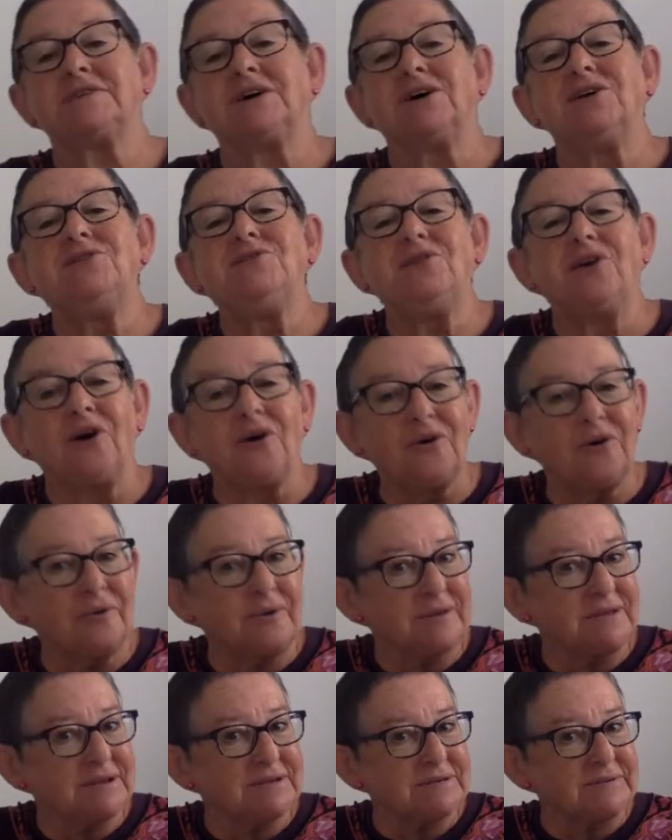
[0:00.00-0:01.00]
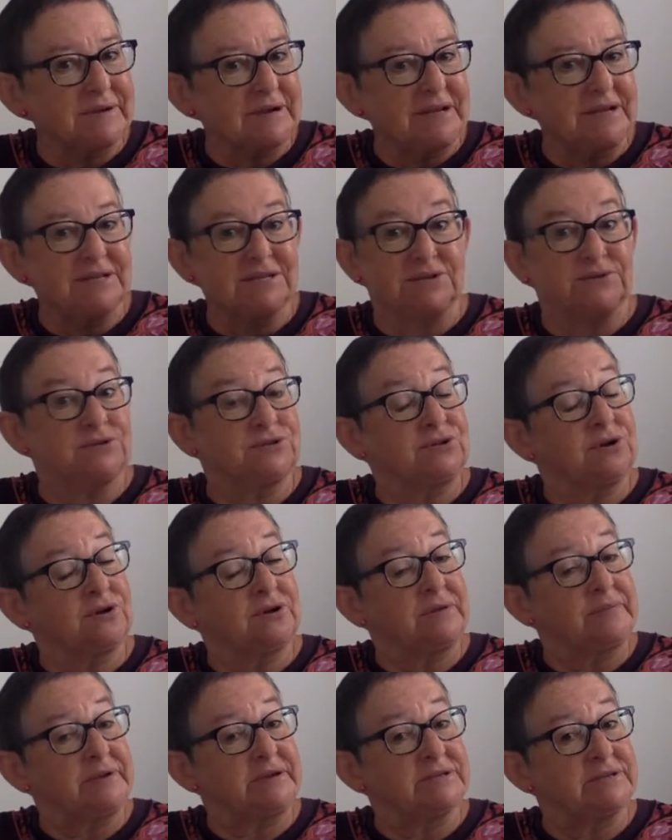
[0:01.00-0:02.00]
I know what this one is, so it's not going
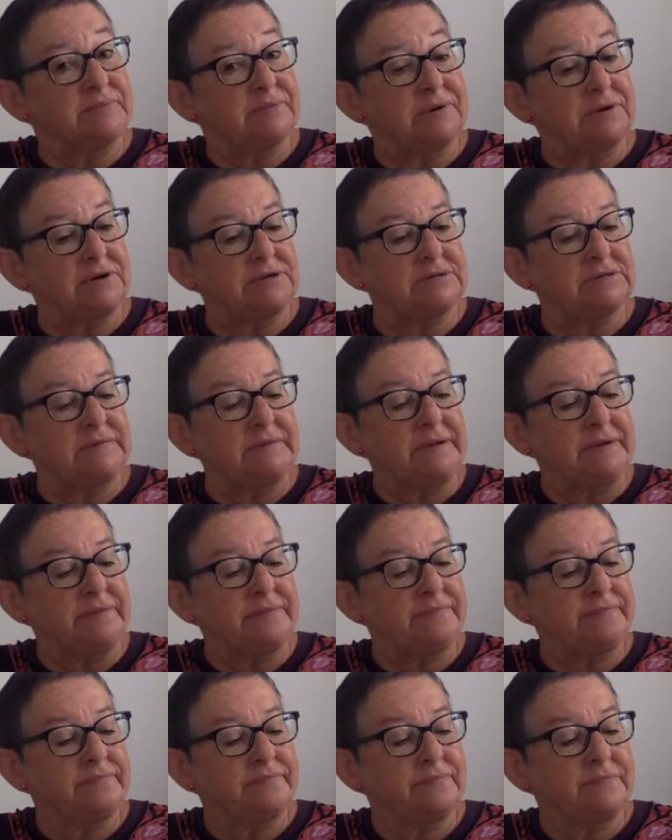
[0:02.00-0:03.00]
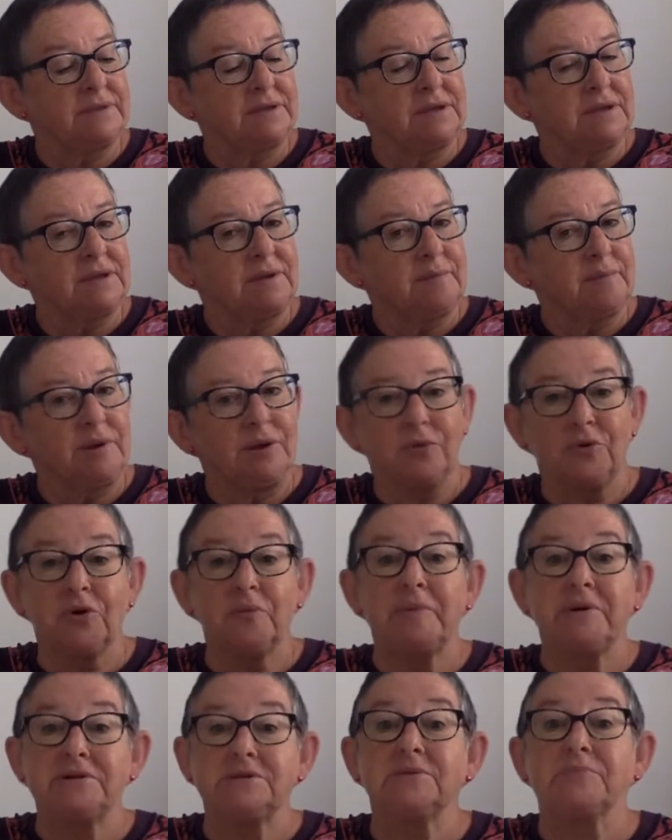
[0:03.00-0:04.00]
to be a surprise to me, but it will
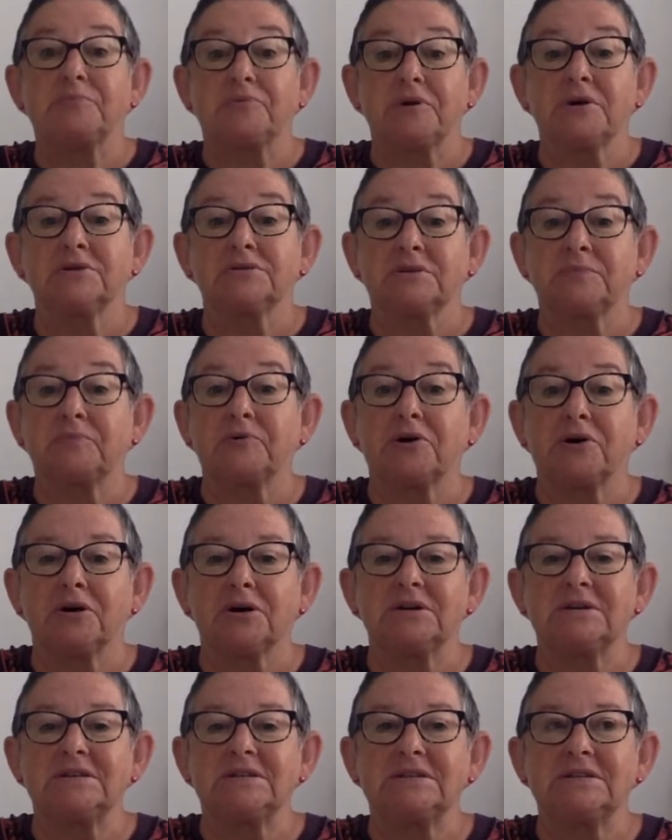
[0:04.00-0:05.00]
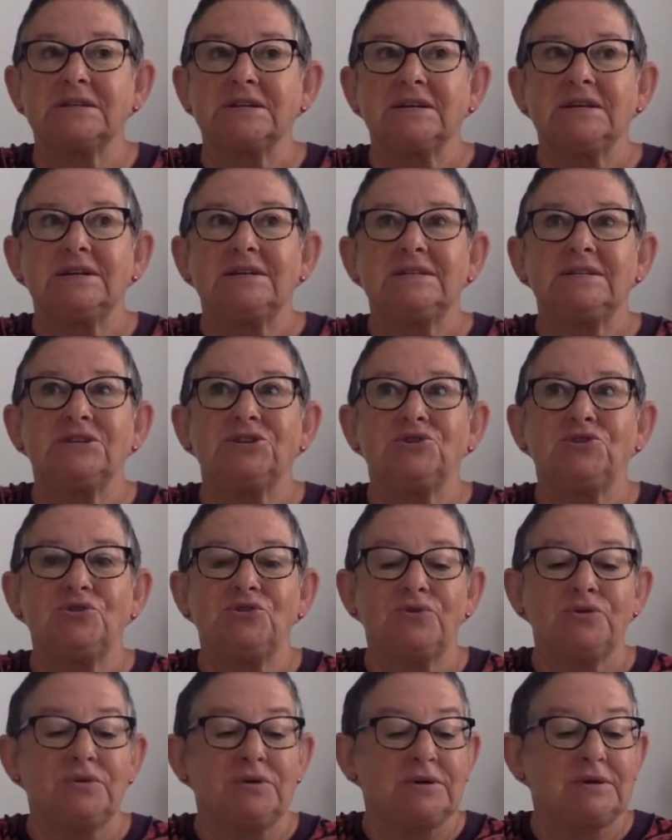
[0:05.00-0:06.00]
be a surprise
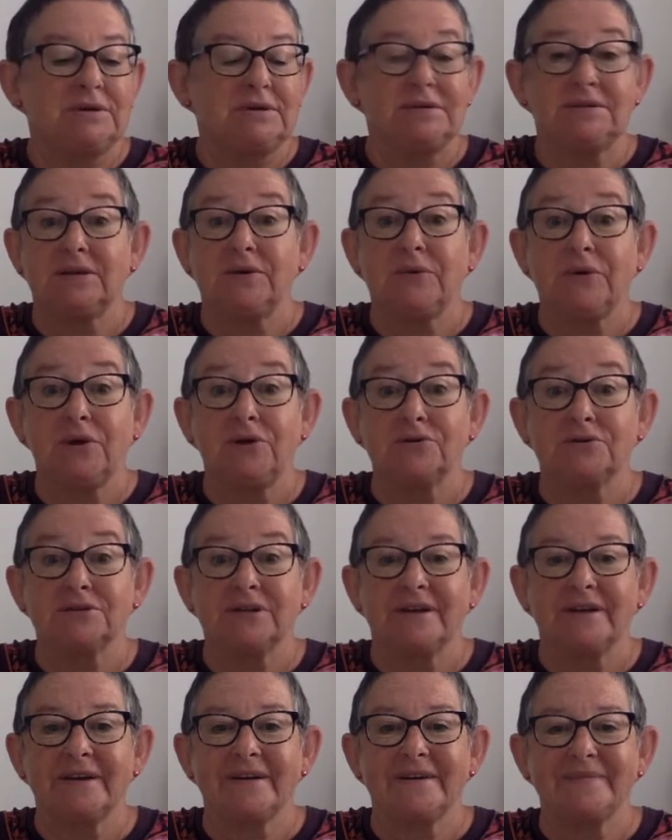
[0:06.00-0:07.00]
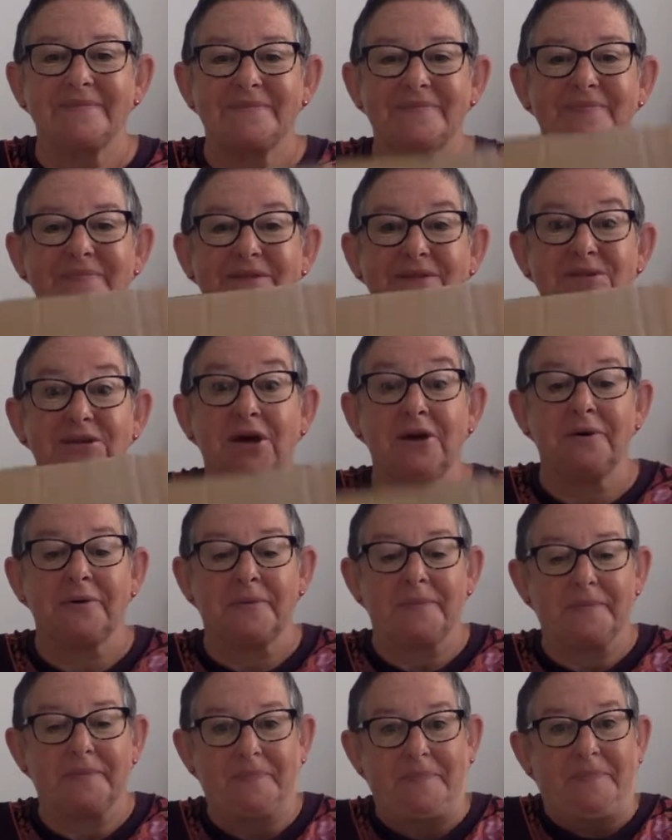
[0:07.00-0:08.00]
to see what it looks like. So
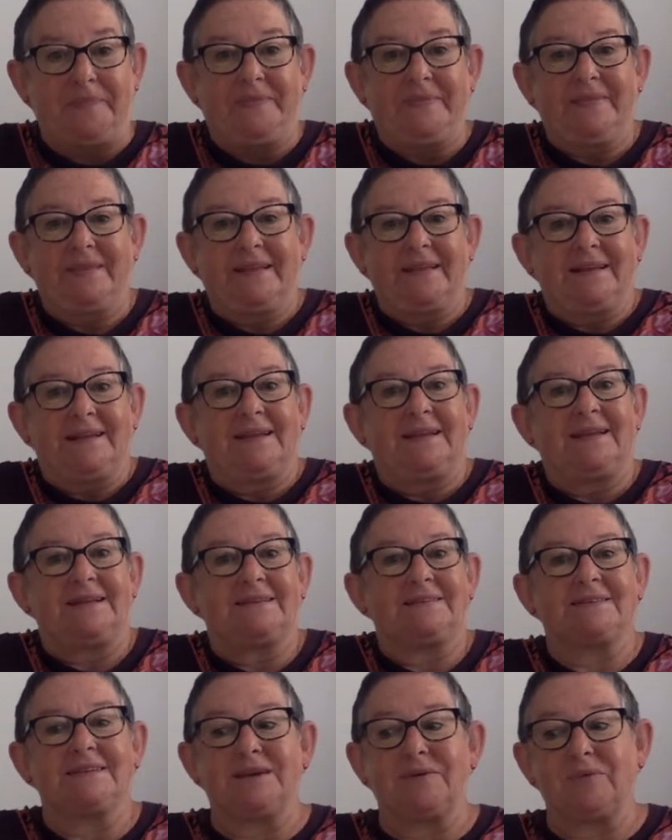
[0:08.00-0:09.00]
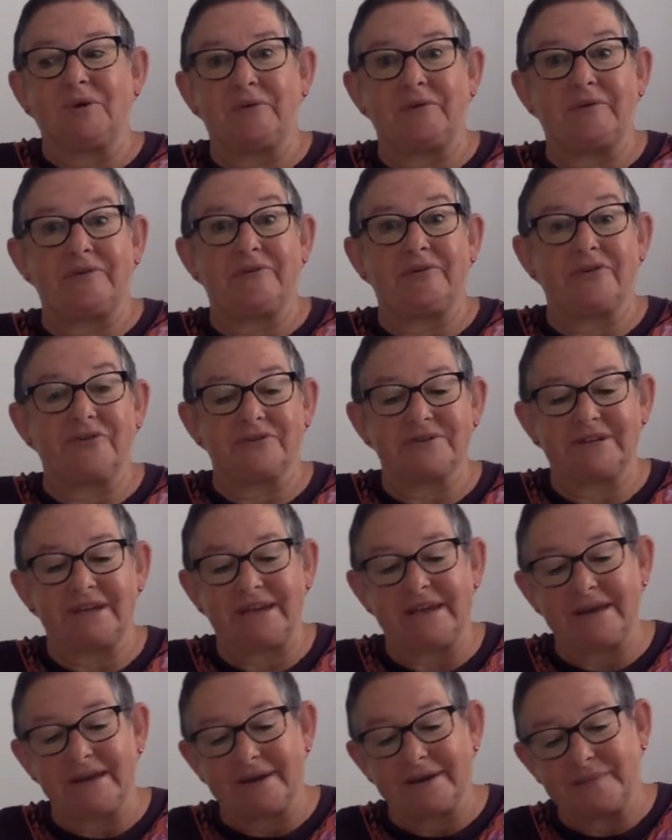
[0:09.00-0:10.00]
let's see what we've got
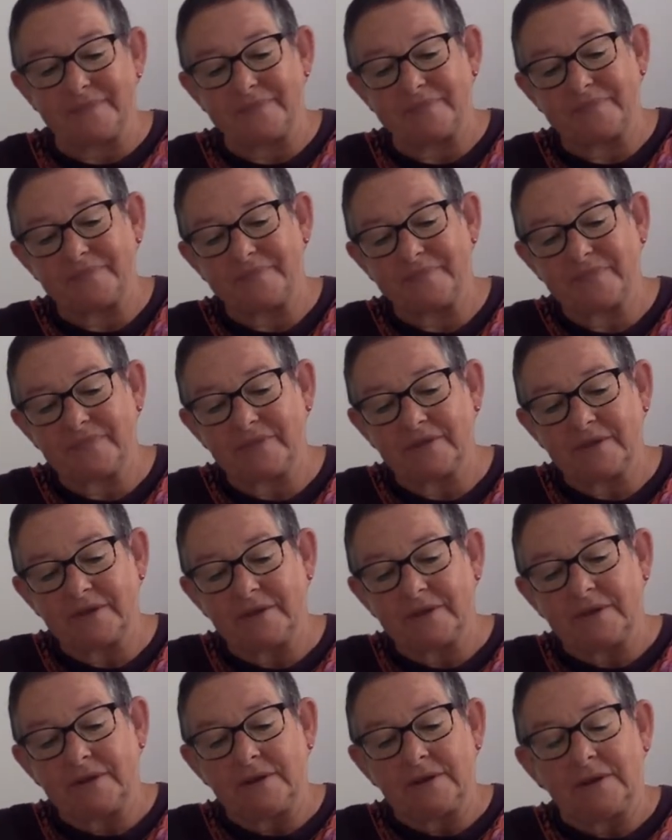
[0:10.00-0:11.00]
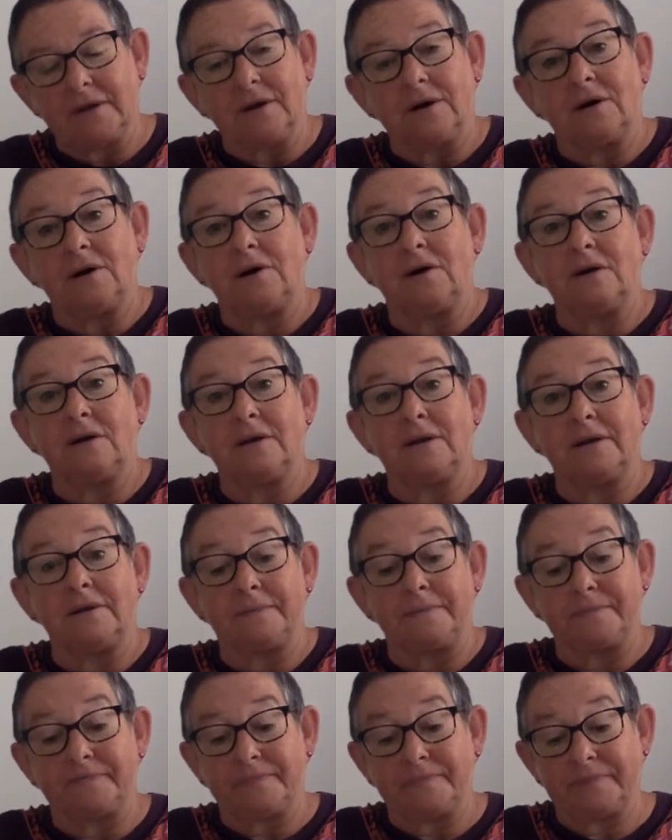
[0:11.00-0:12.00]
here. I'll
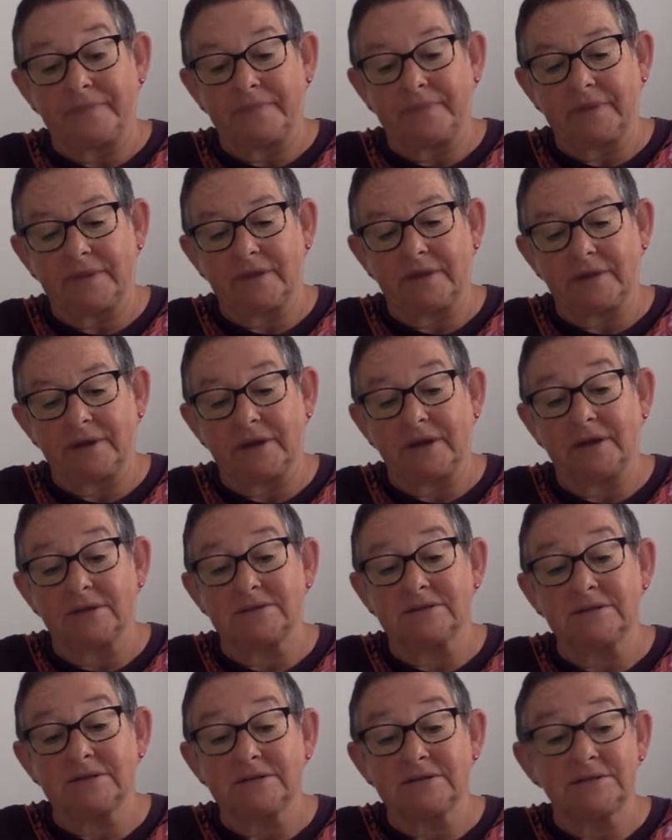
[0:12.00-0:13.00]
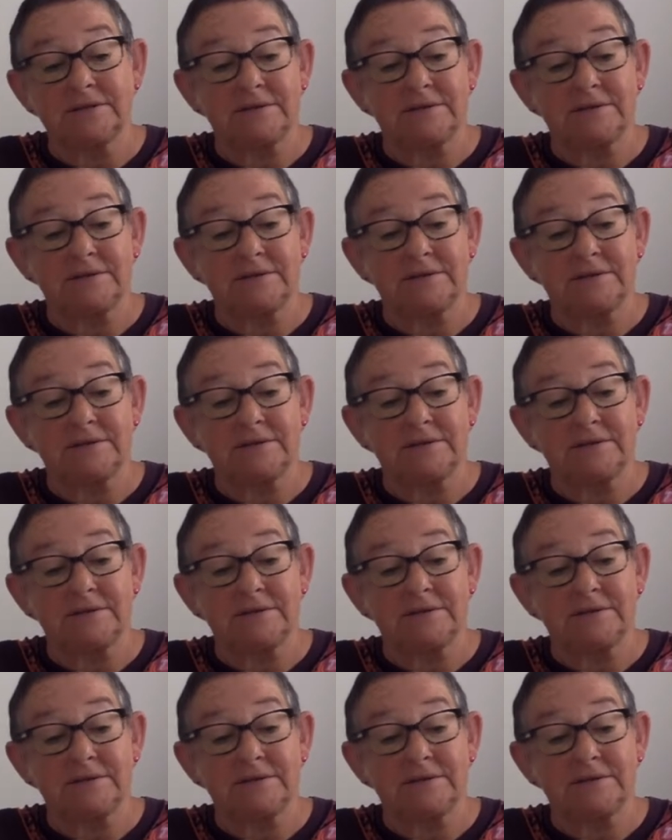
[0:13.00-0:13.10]
cut it.